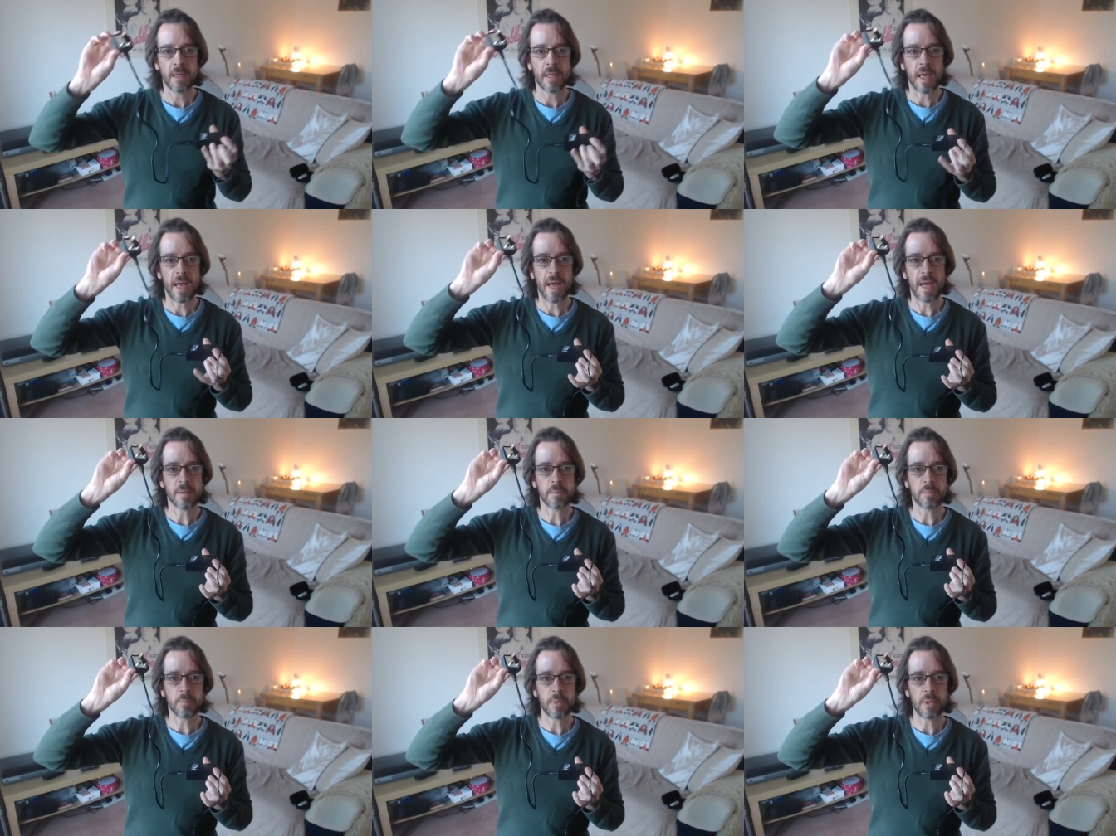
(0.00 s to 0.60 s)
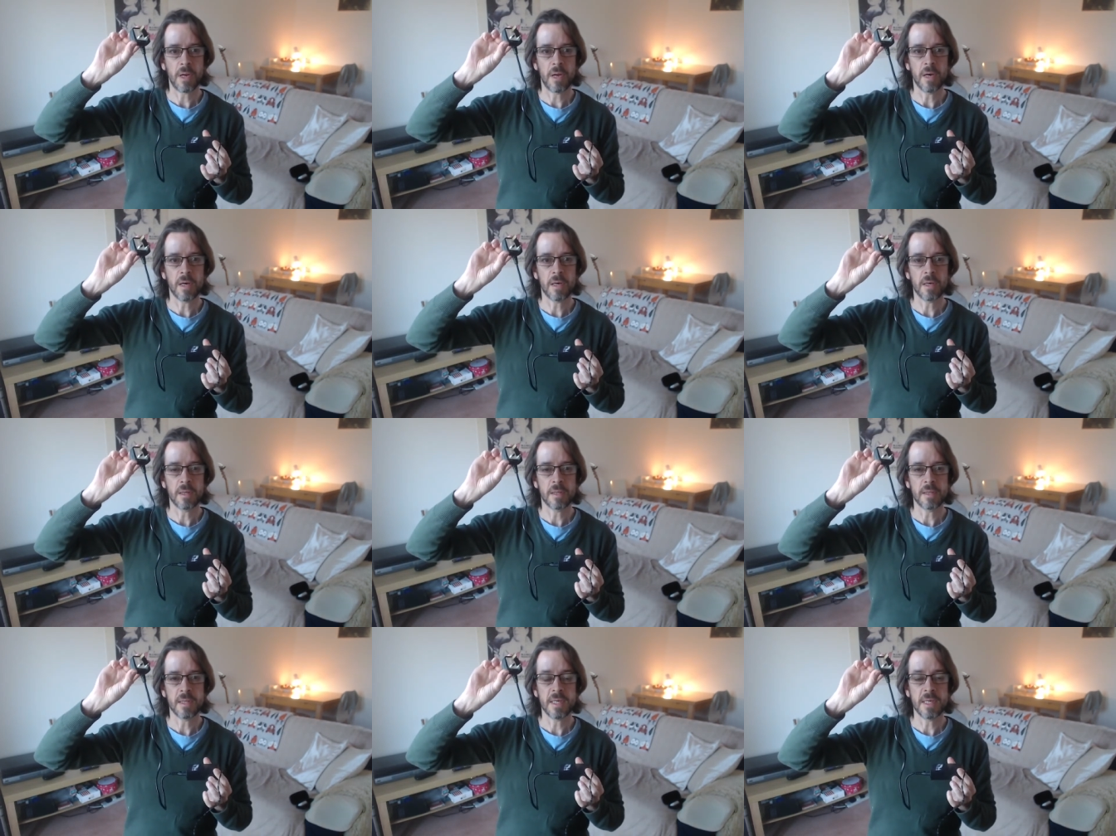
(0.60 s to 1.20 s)
and plug
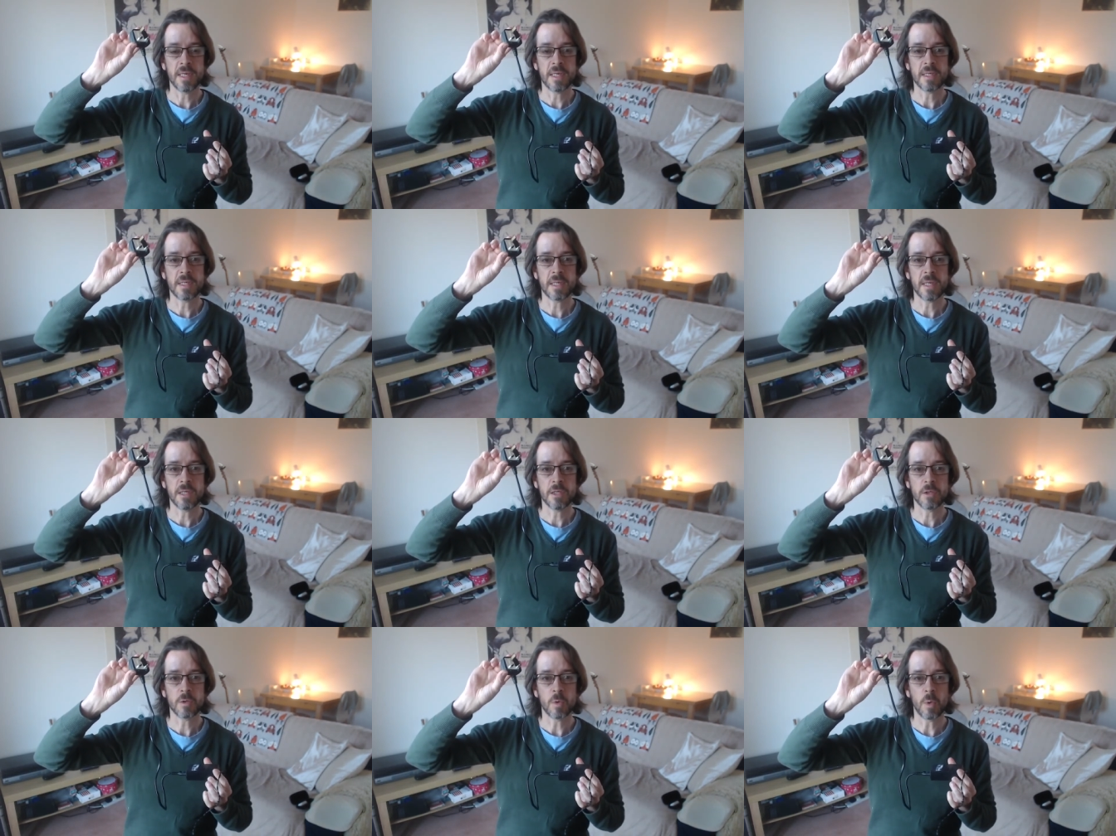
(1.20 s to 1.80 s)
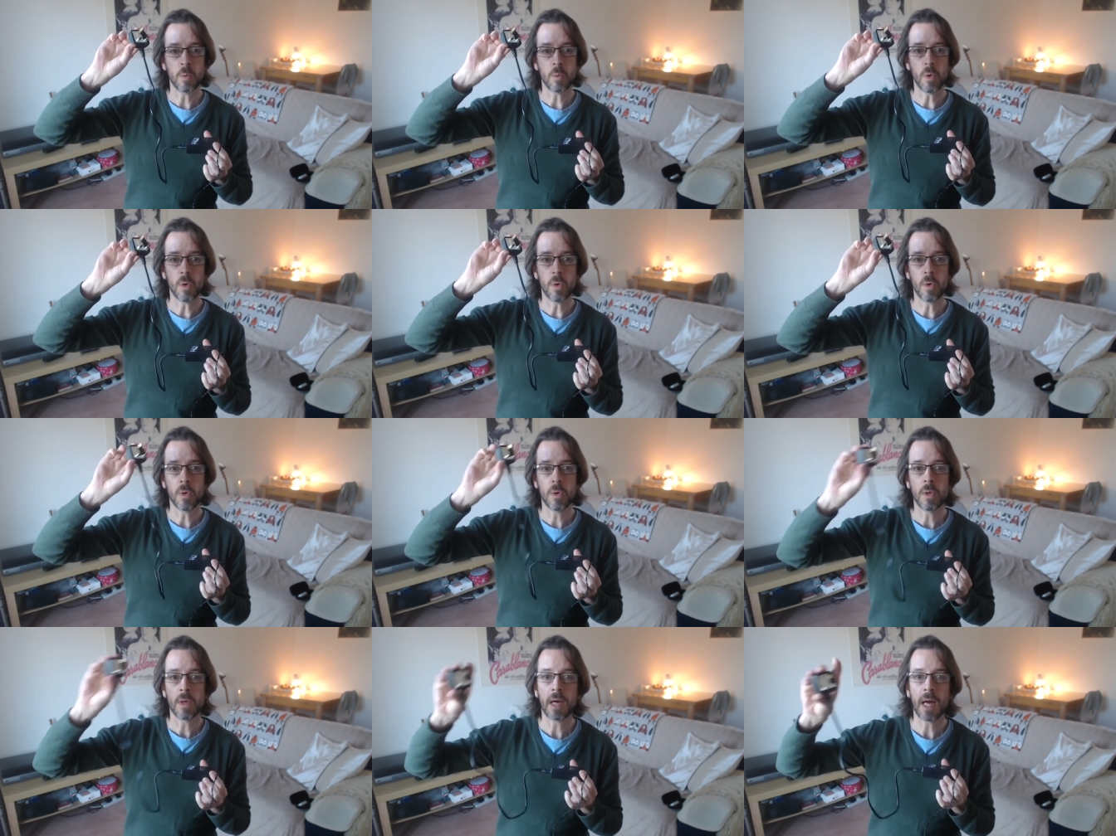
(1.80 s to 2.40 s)
this into a
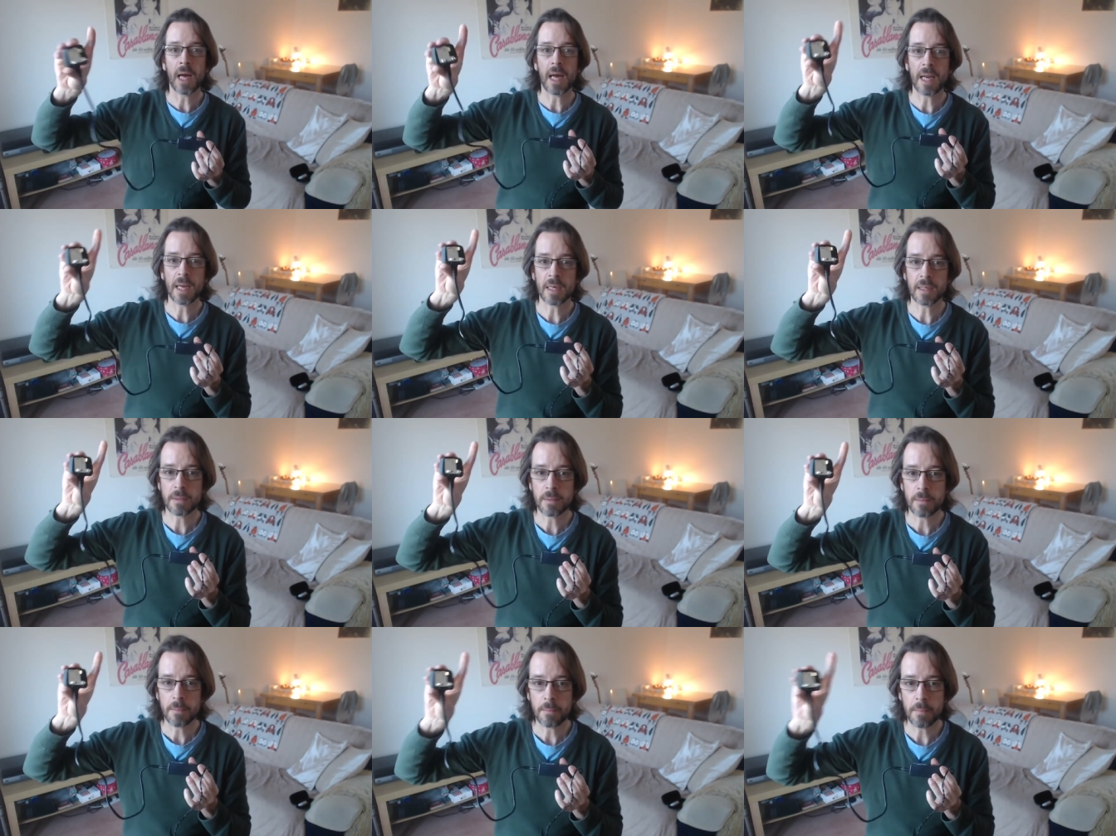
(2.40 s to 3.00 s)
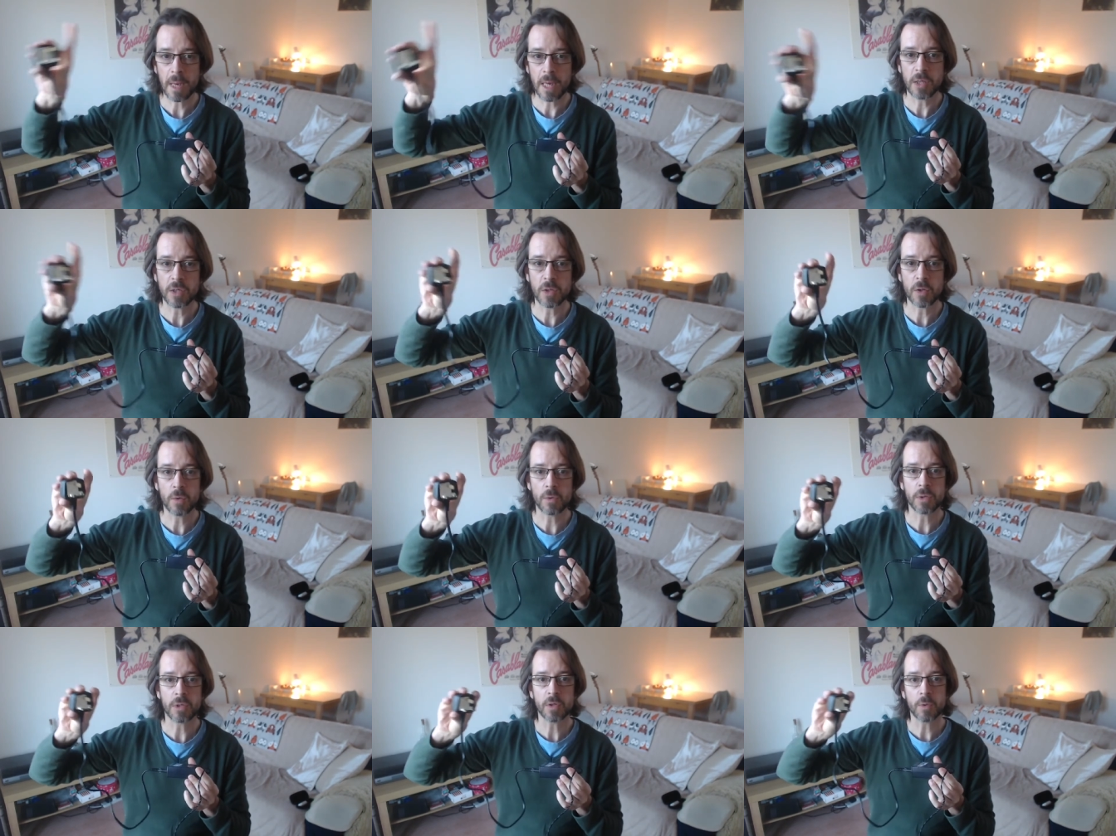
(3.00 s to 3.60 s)
wall and make sure
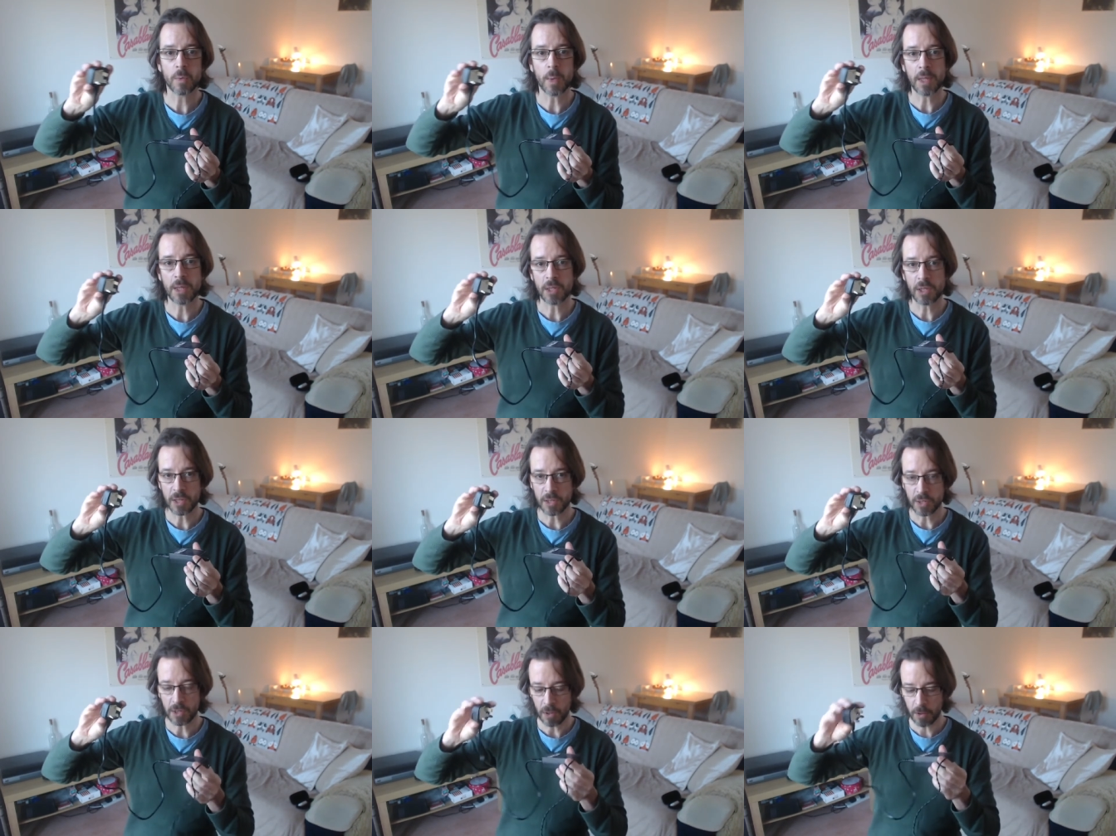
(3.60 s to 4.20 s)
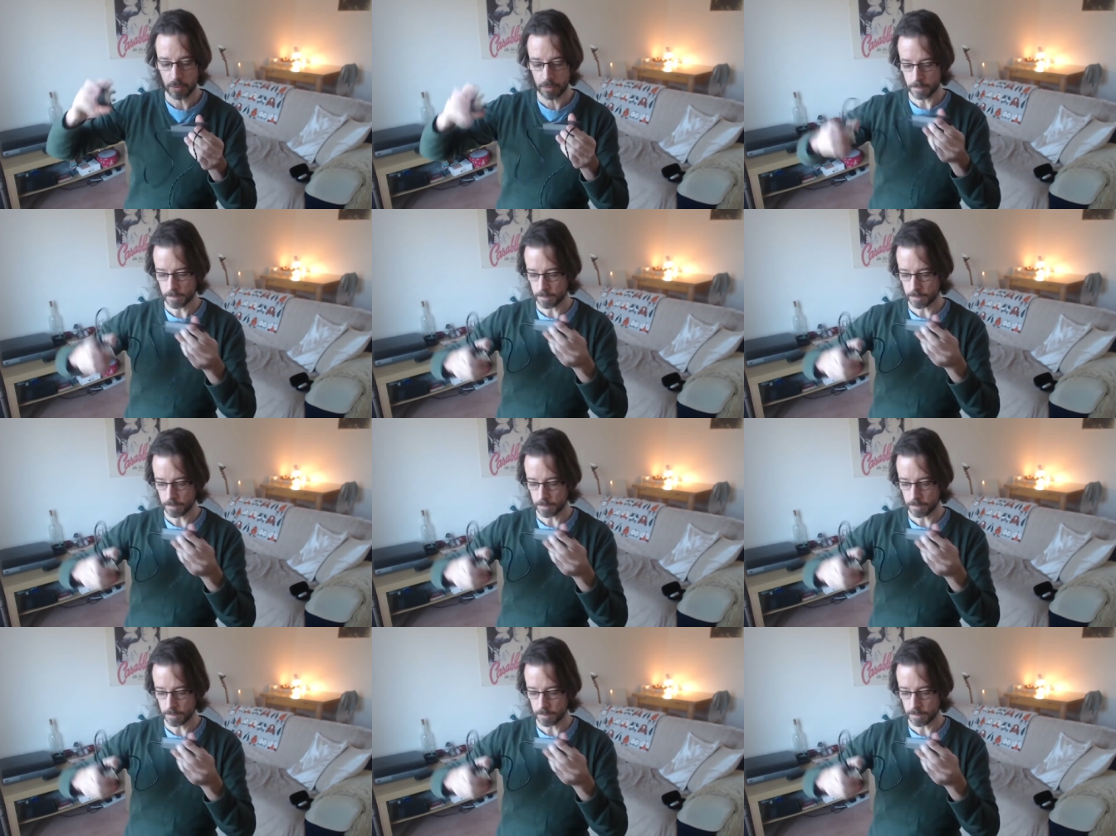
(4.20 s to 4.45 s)
the switch is on.